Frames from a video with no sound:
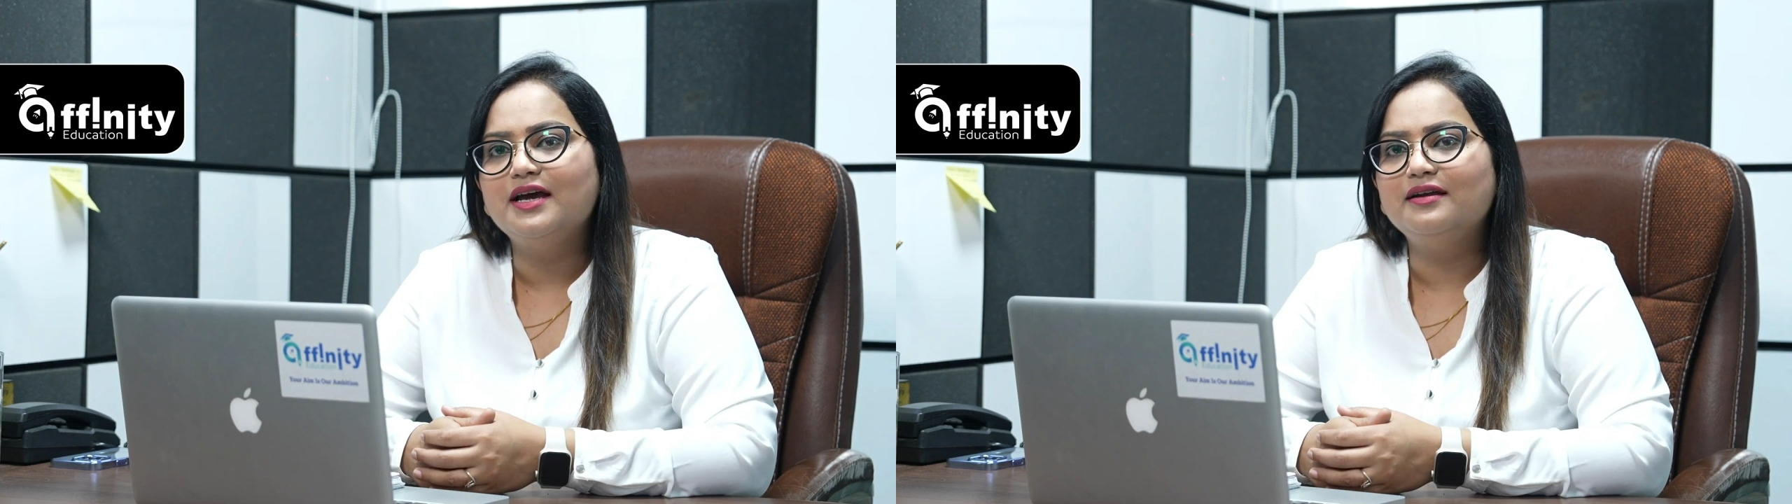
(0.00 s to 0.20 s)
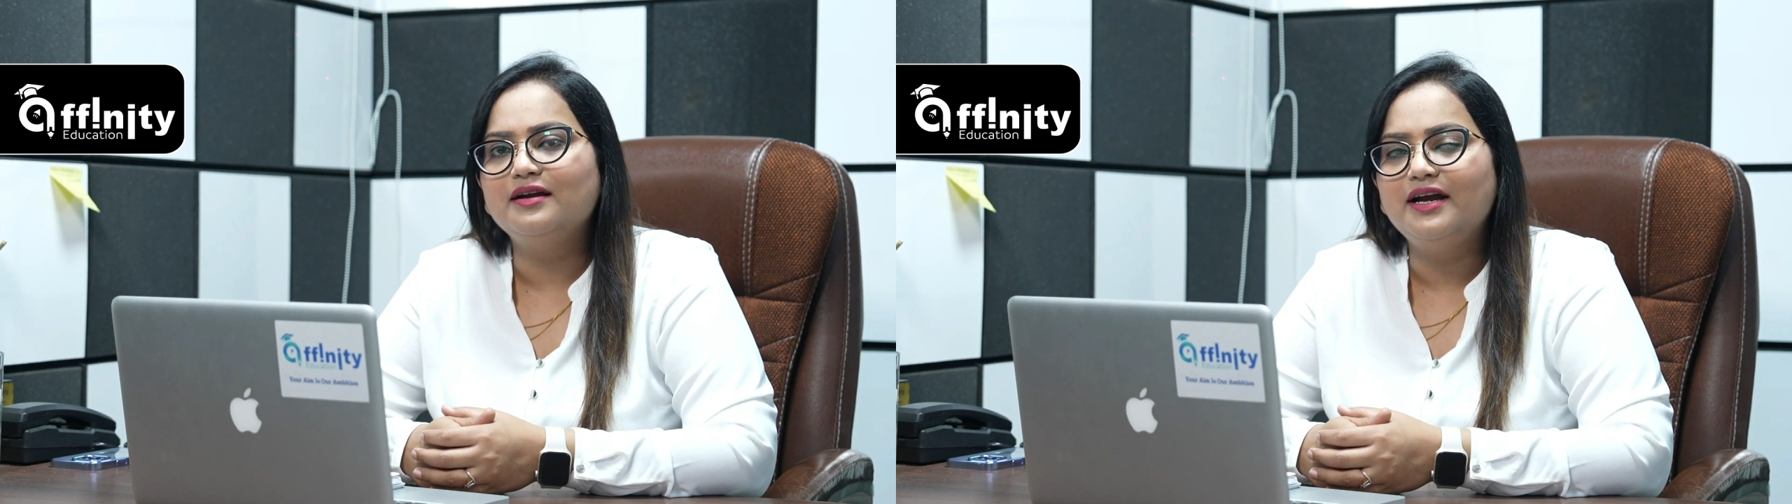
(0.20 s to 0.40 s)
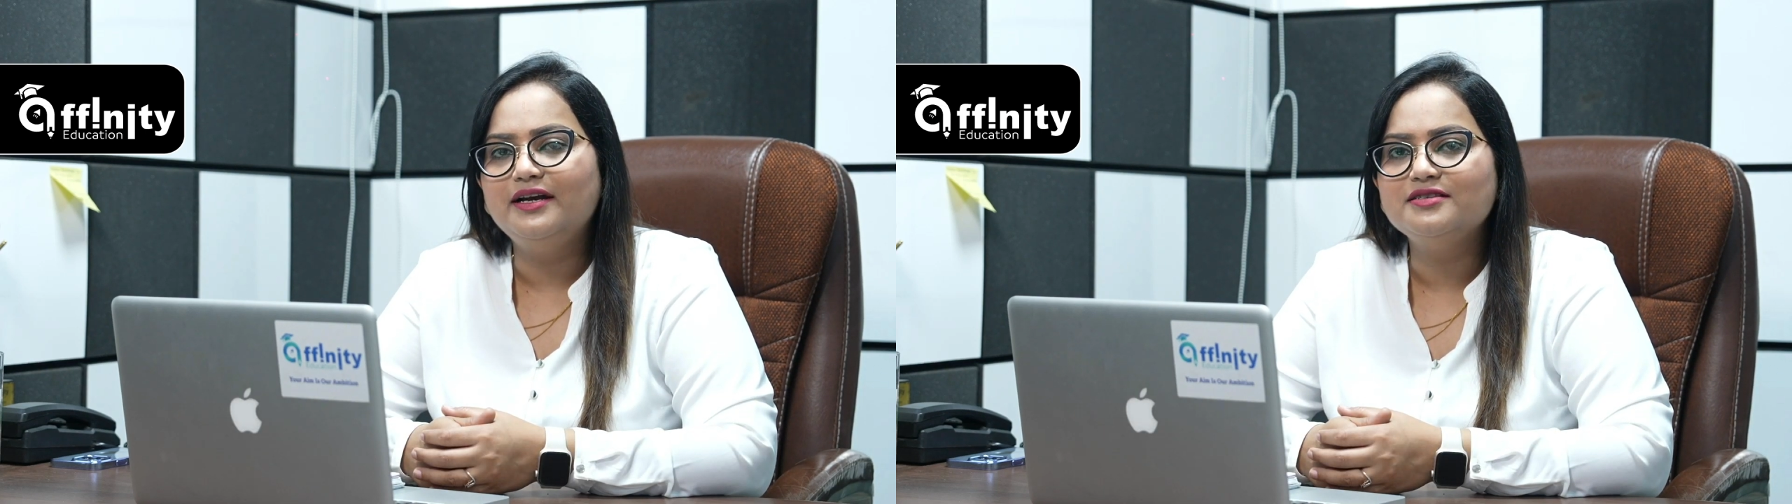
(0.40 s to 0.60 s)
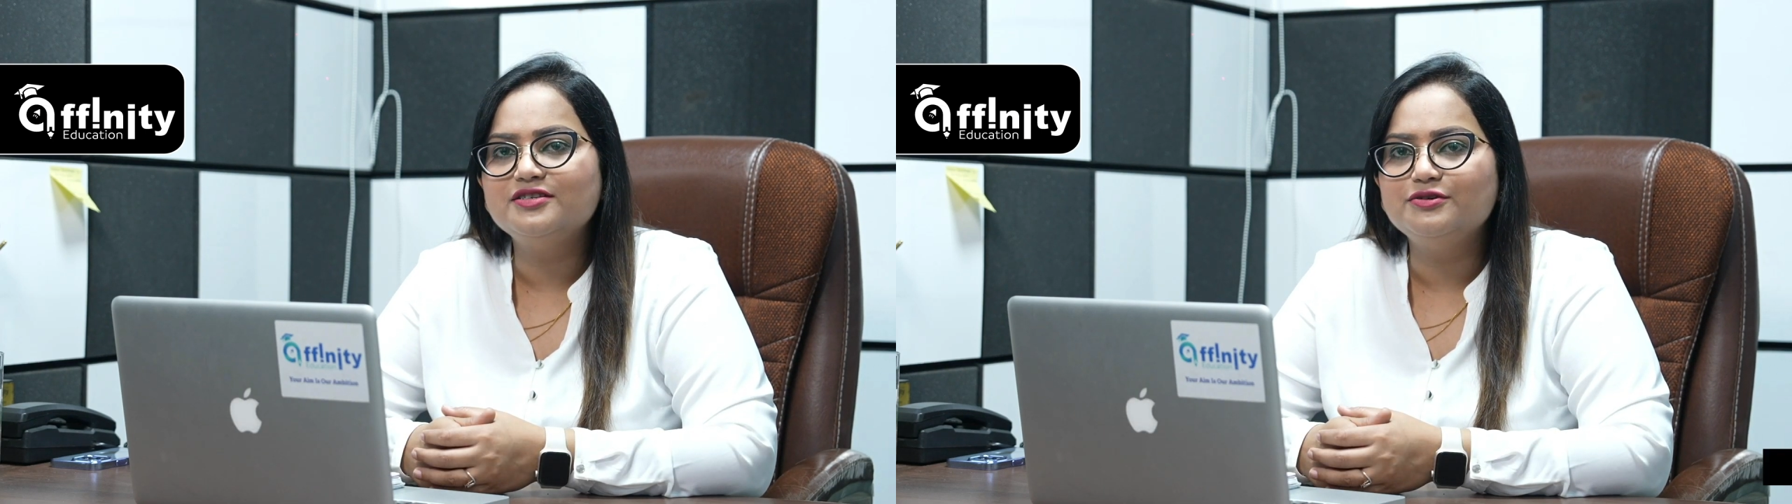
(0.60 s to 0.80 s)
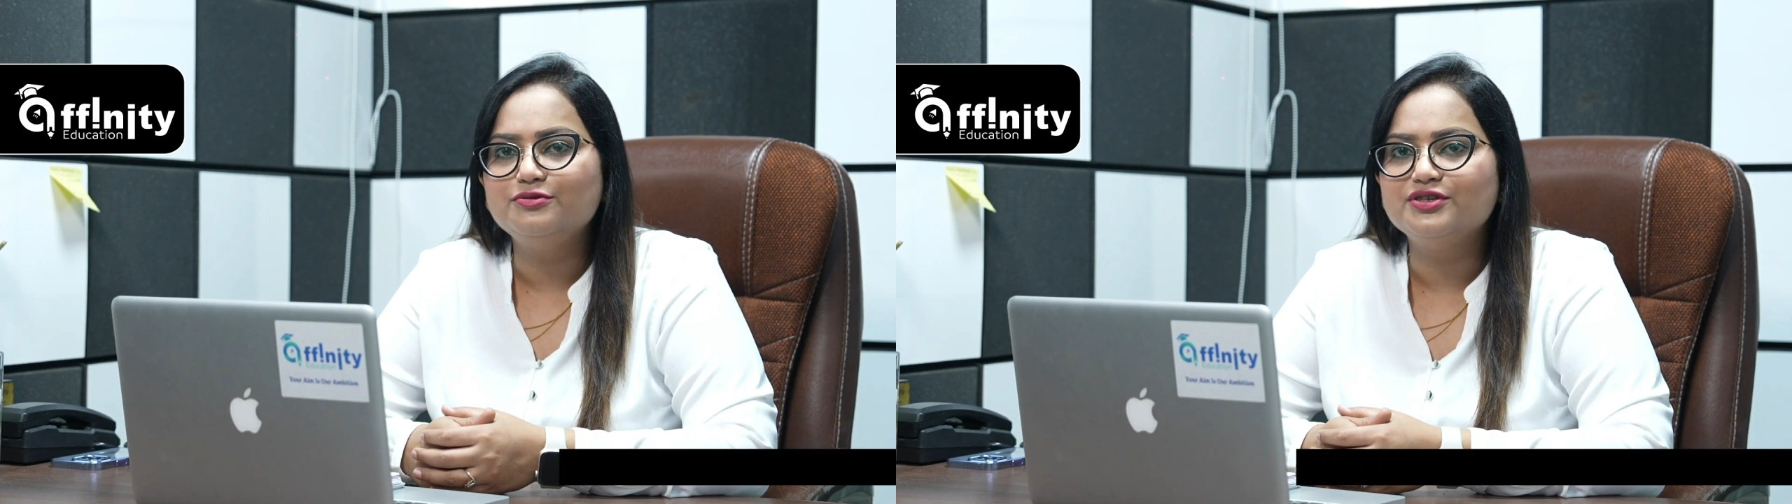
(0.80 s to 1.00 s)
and right
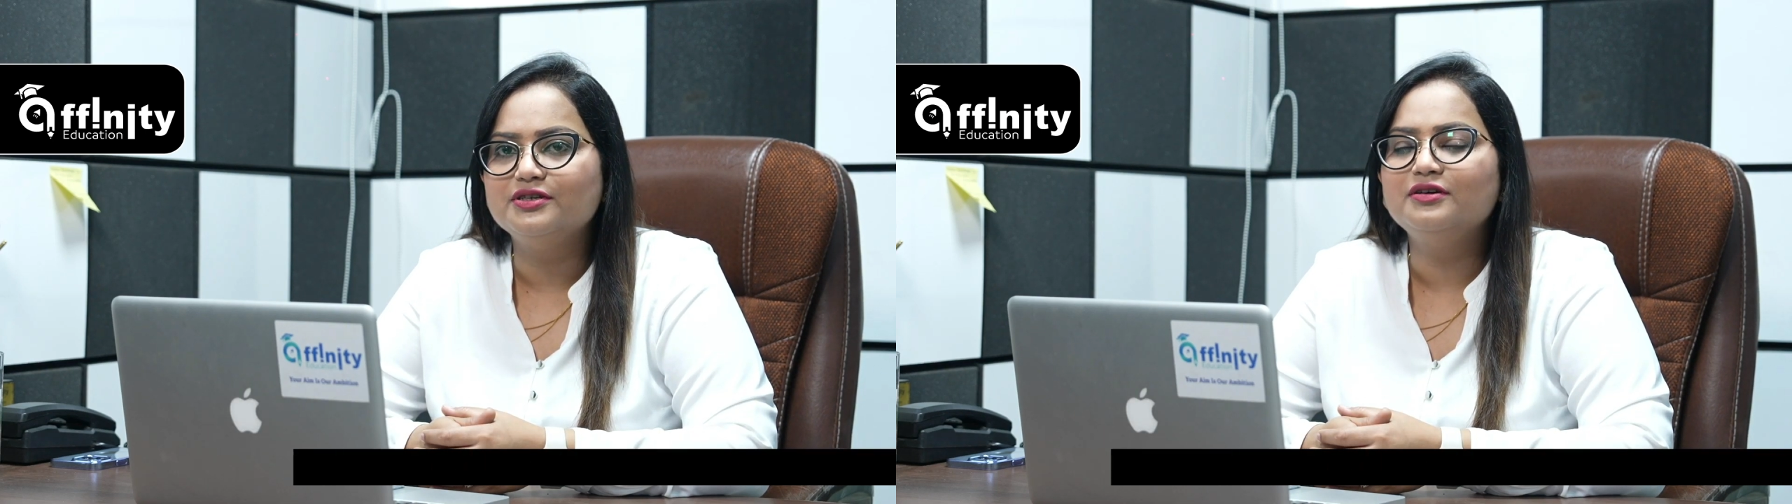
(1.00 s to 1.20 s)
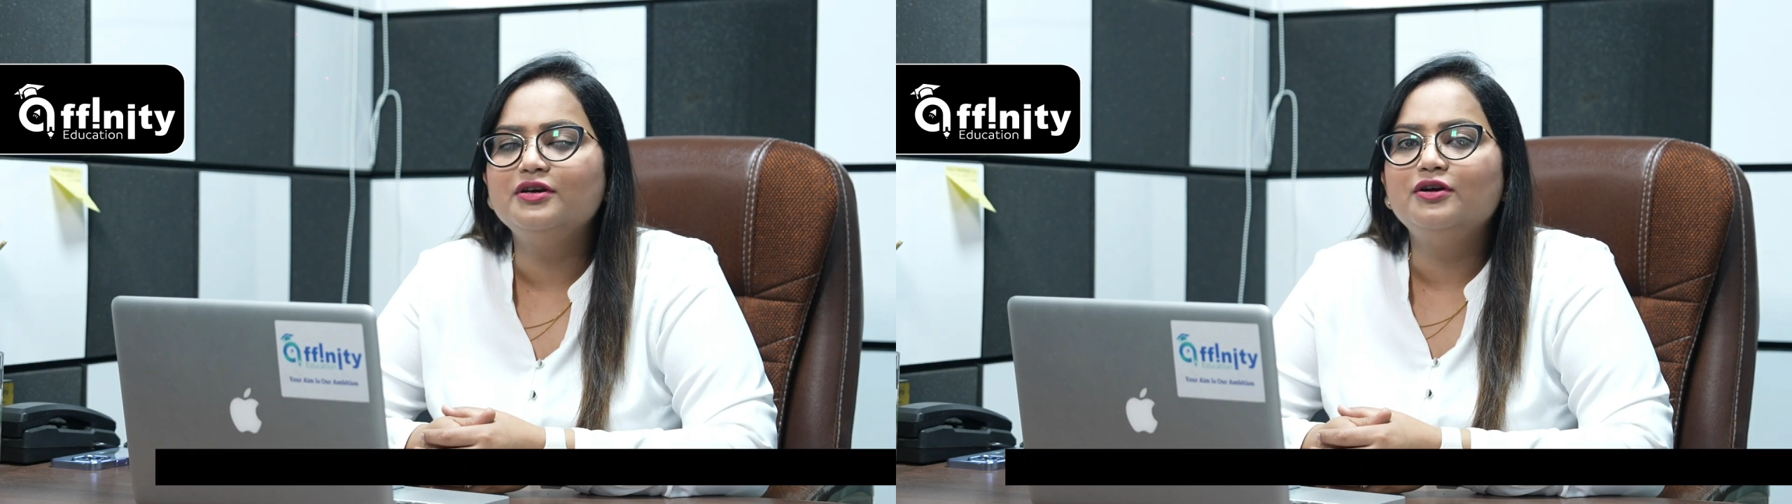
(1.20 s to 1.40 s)
institution